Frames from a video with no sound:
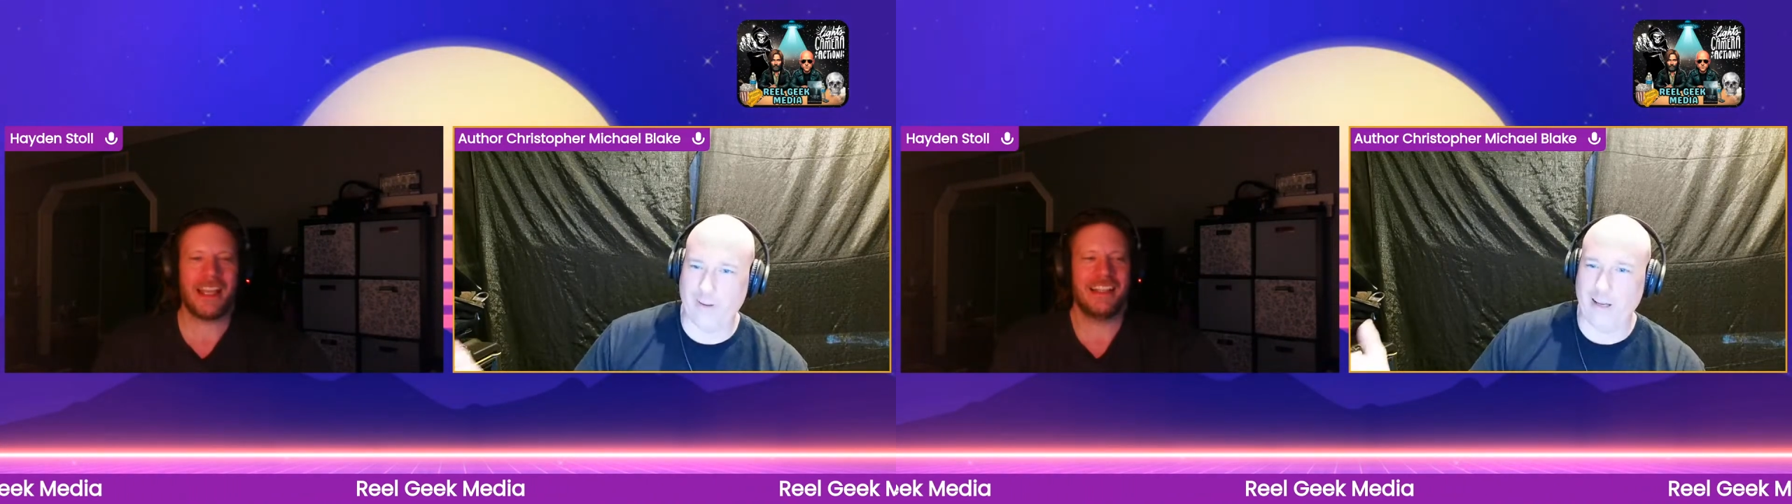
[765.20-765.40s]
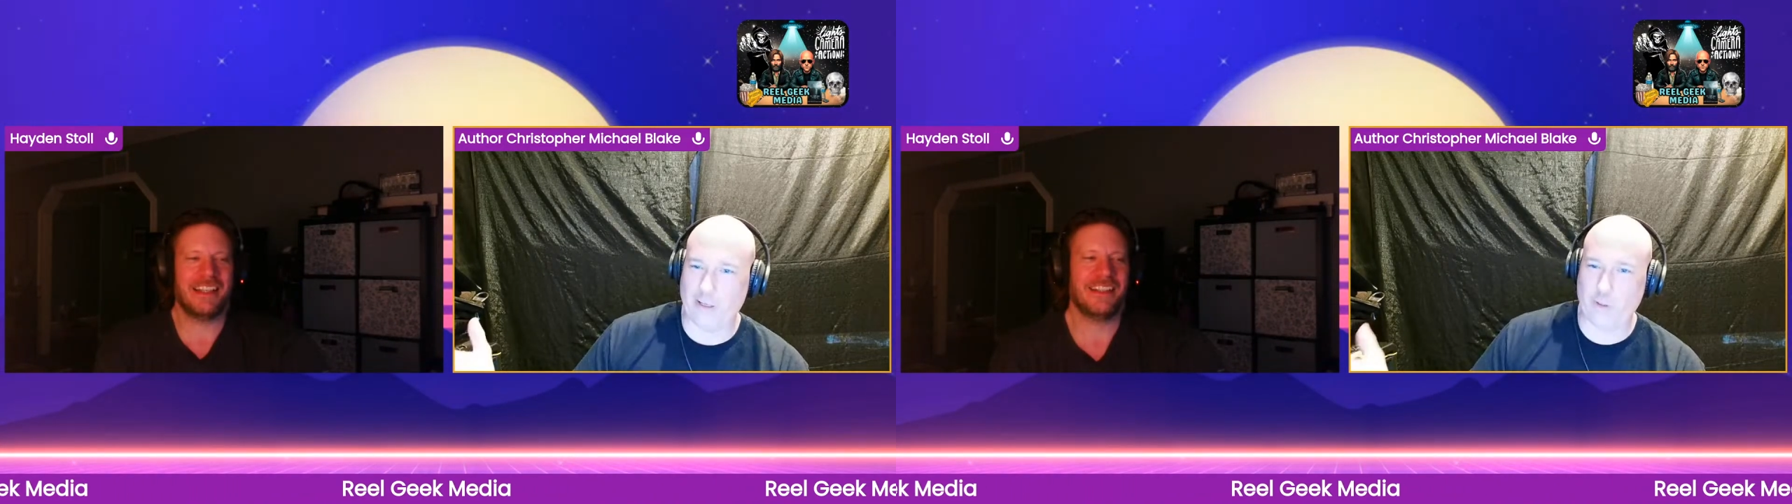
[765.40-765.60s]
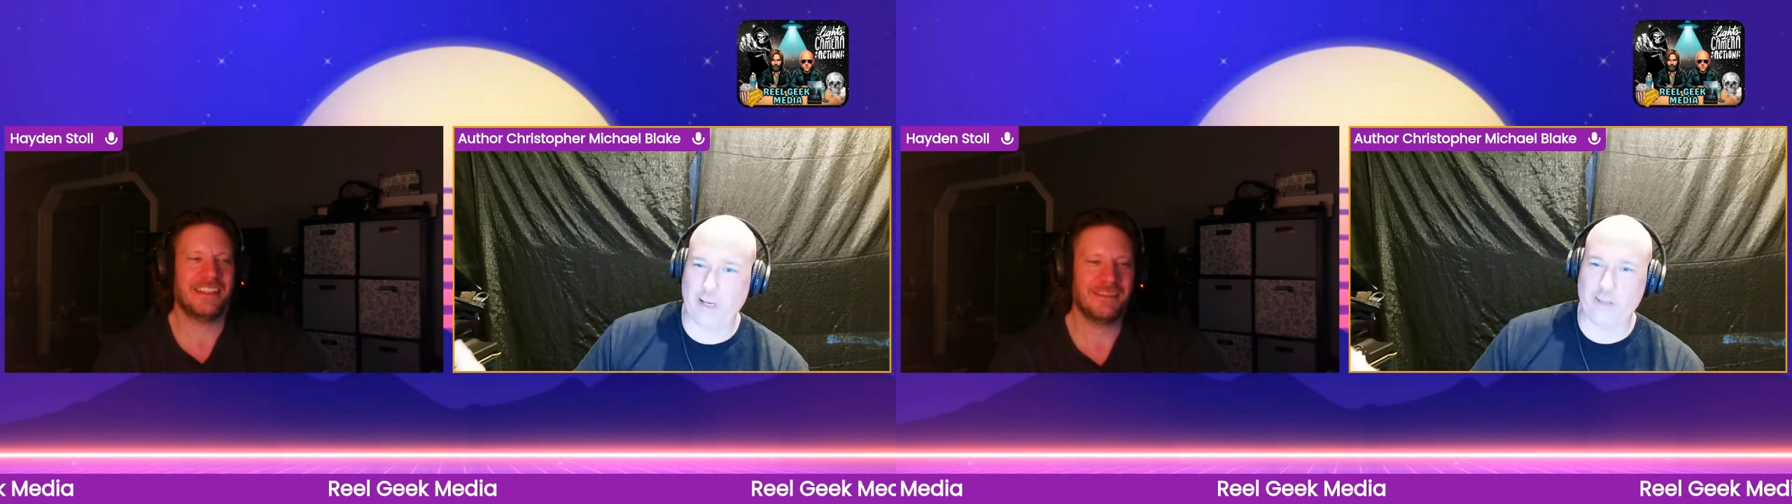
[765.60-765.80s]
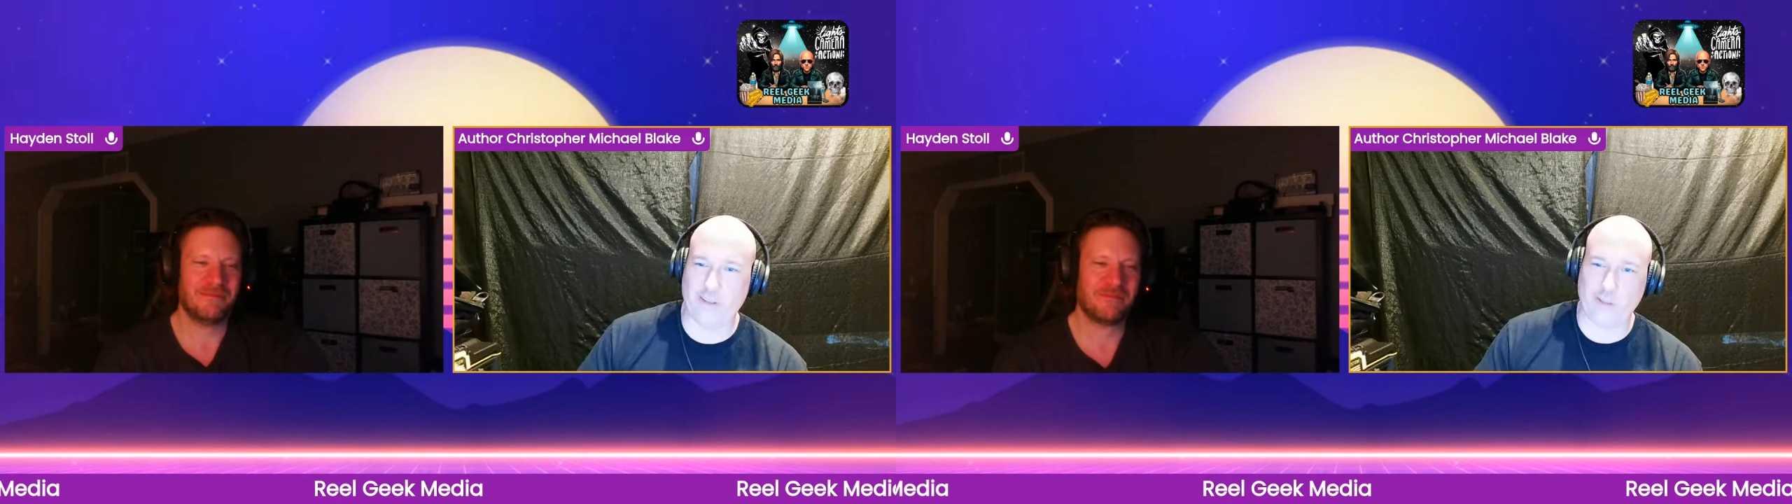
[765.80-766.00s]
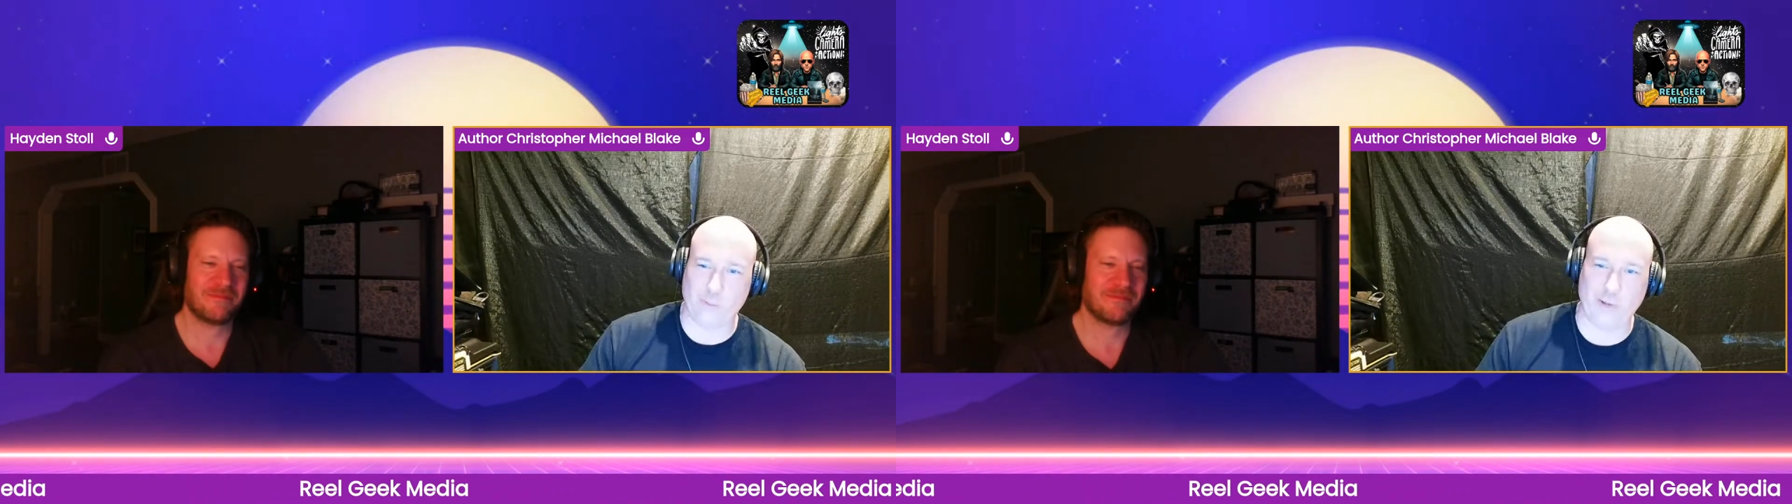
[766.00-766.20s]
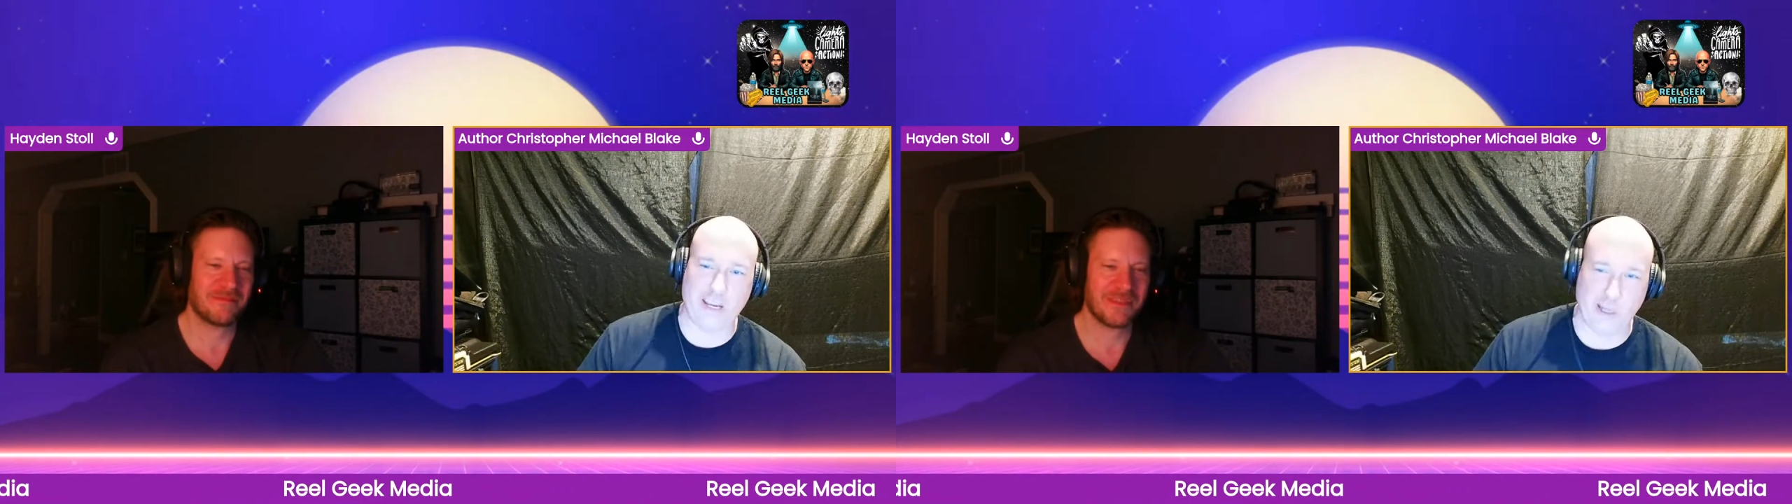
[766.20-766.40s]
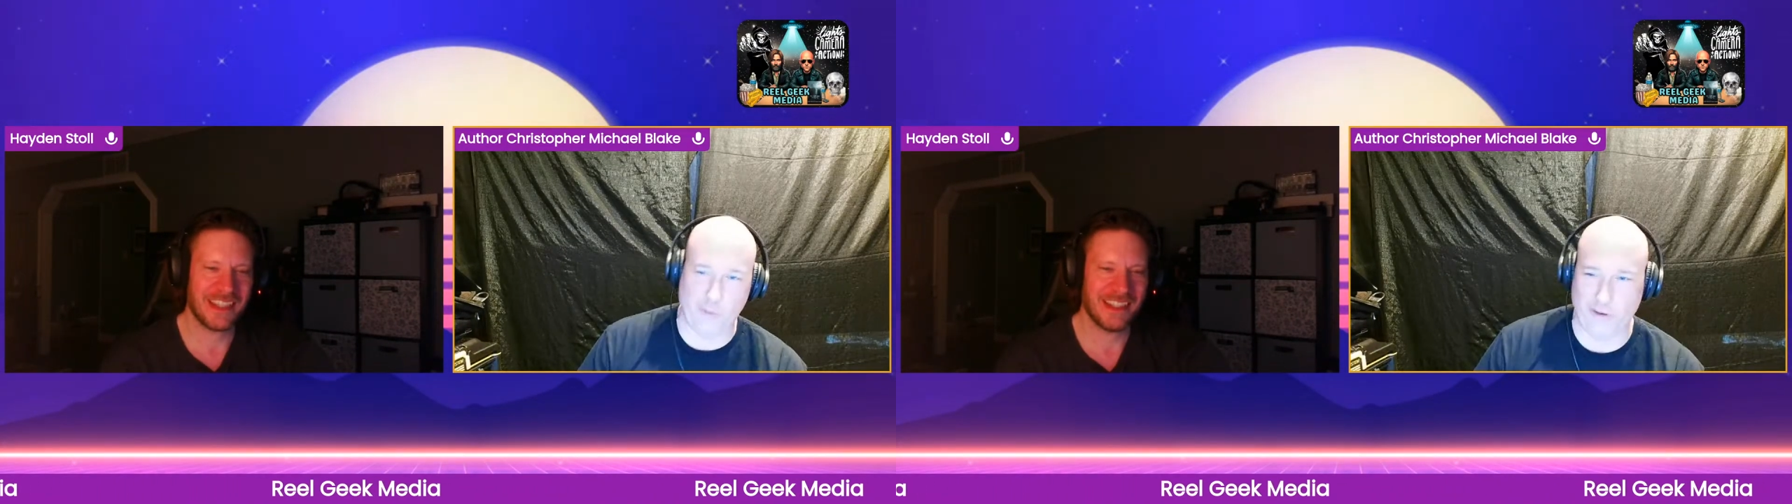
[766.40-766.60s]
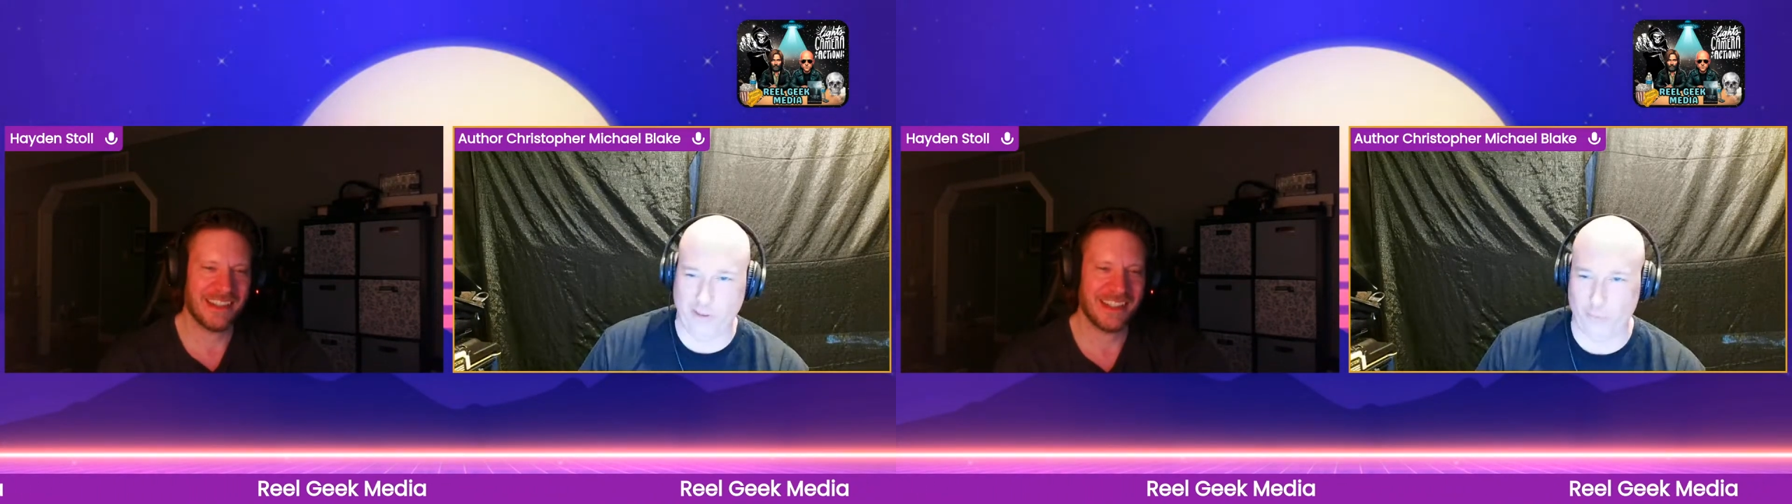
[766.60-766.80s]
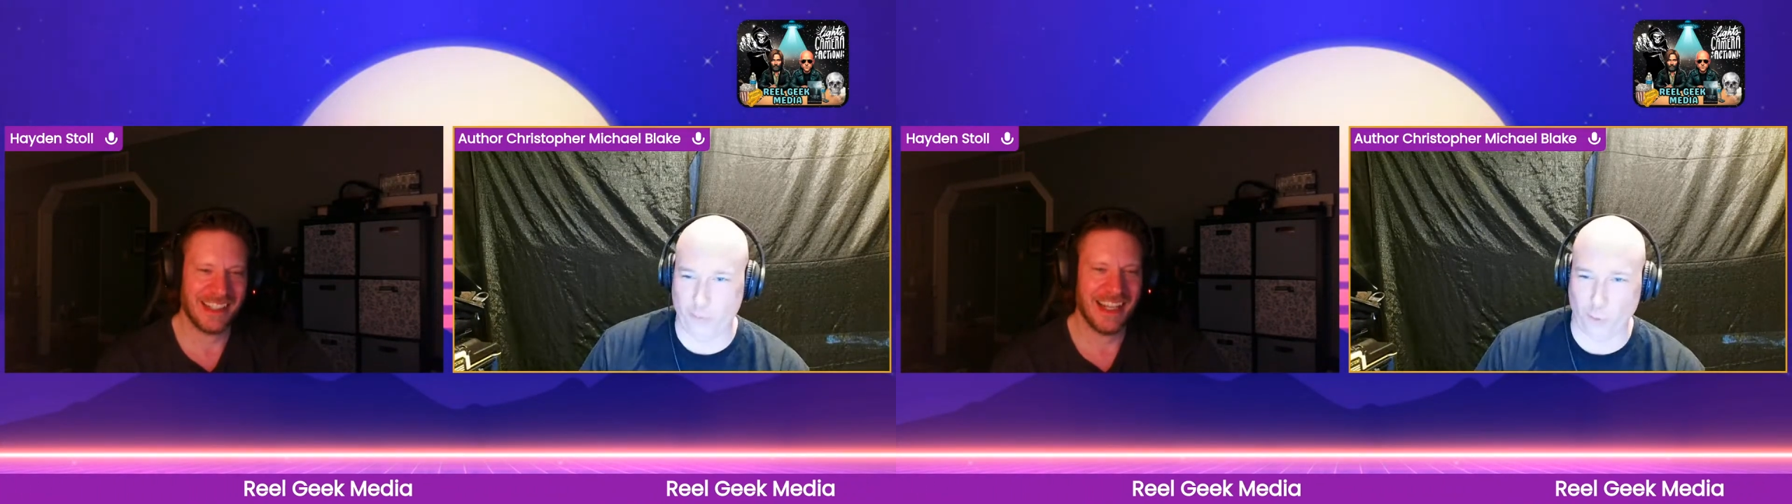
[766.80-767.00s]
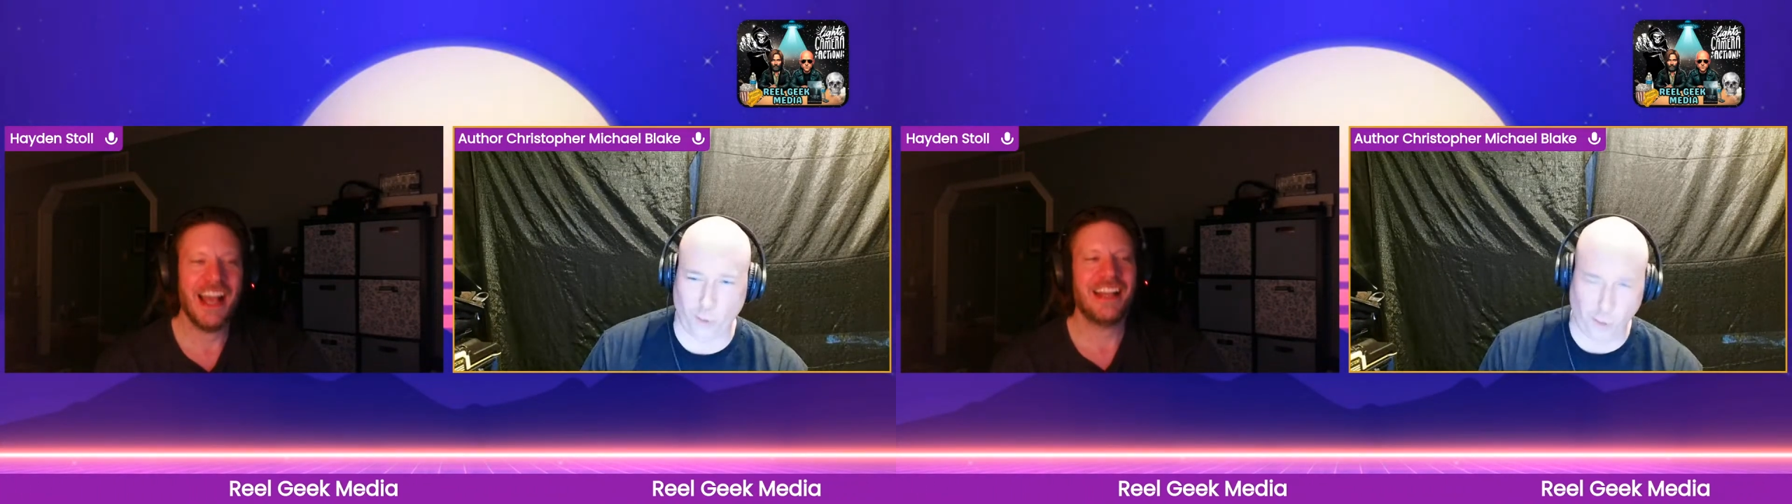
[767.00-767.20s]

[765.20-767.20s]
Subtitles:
a transistor radio into the pool,